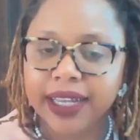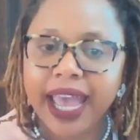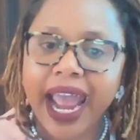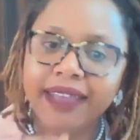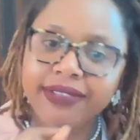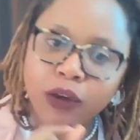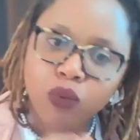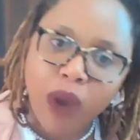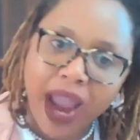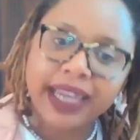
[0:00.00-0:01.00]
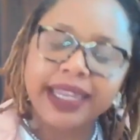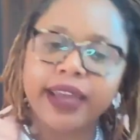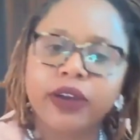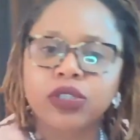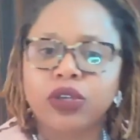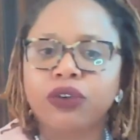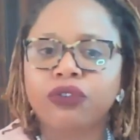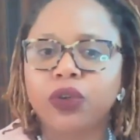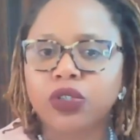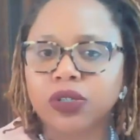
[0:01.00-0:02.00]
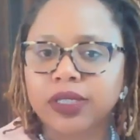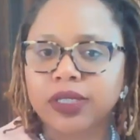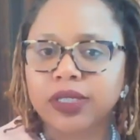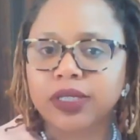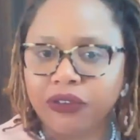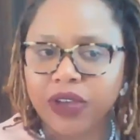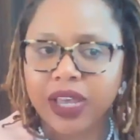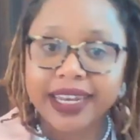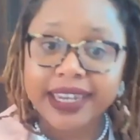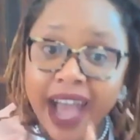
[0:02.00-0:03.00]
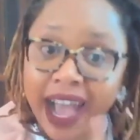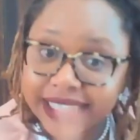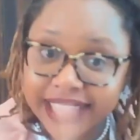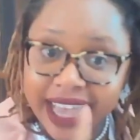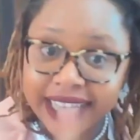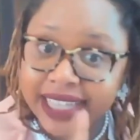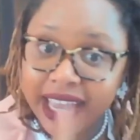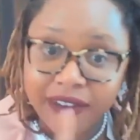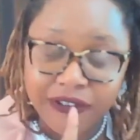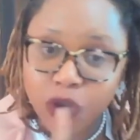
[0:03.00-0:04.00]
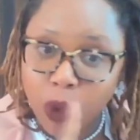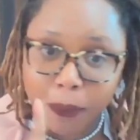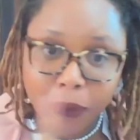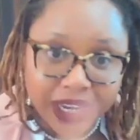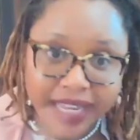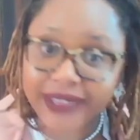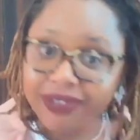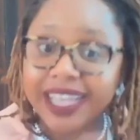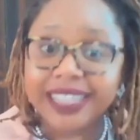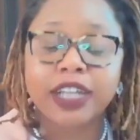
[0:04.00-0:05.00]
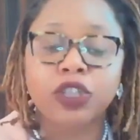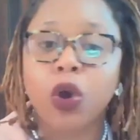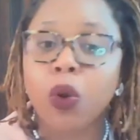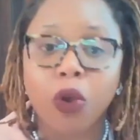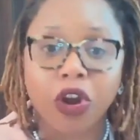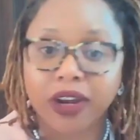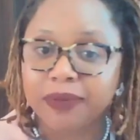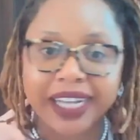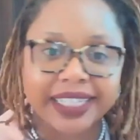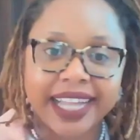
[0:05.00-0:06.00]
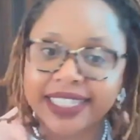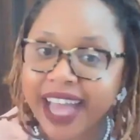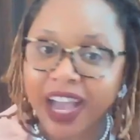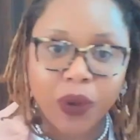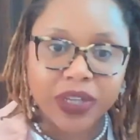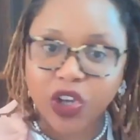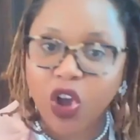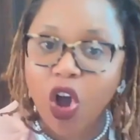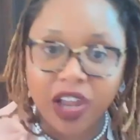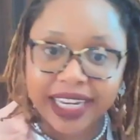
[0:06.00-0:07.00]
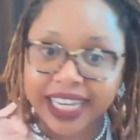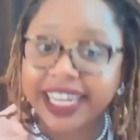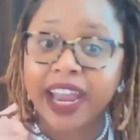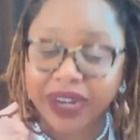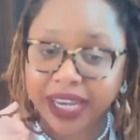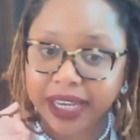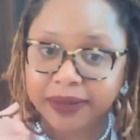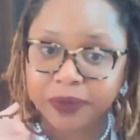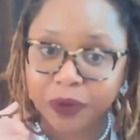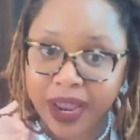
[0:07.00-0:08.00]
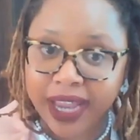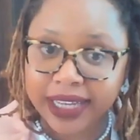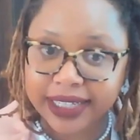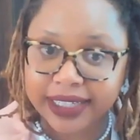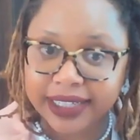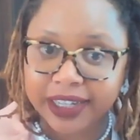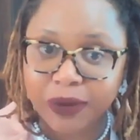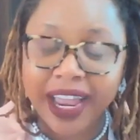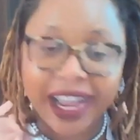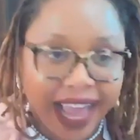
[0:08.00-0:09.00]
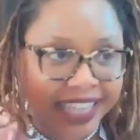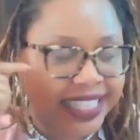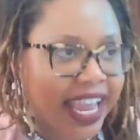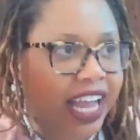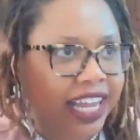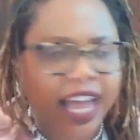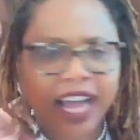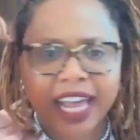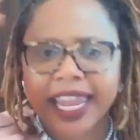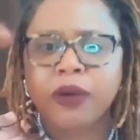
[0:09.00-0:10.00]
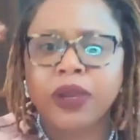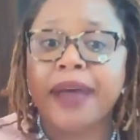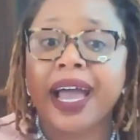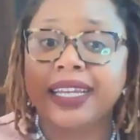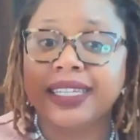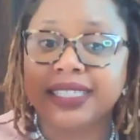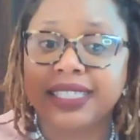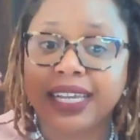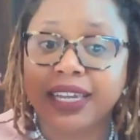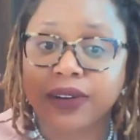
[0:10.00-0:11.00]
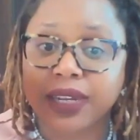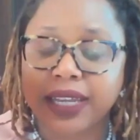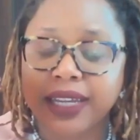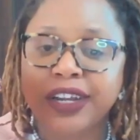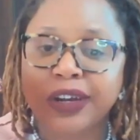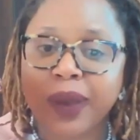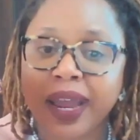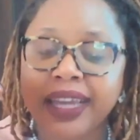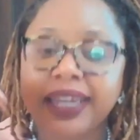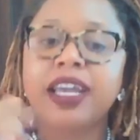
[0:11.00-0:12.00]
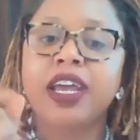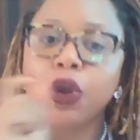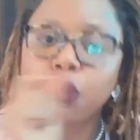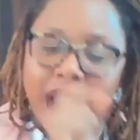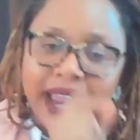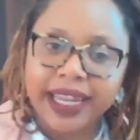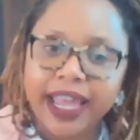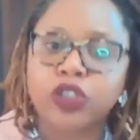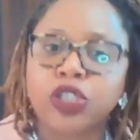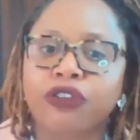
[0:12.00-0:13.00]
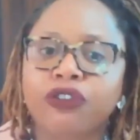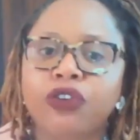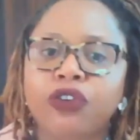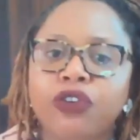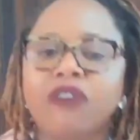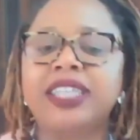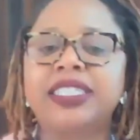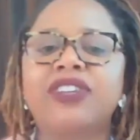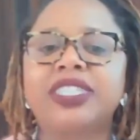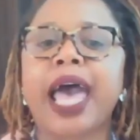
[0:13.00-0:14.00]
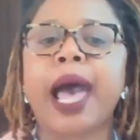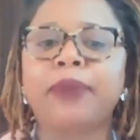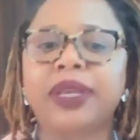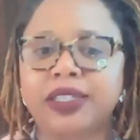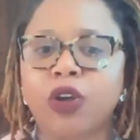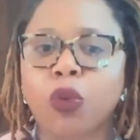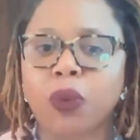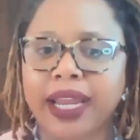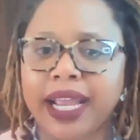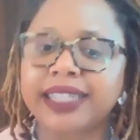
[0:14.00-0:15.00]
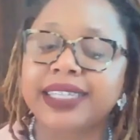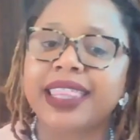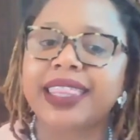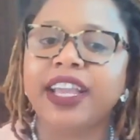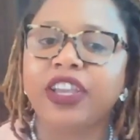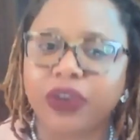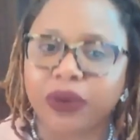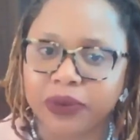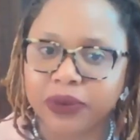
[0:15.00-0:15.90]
And then write a letter to your future self. Not as if you are putting in things that don't work, because that's not going to call in clarity, right? Right? I say a cloudy mind doesn't see clearly, right? Write a letter to your future self as if it's happened already and say thank you.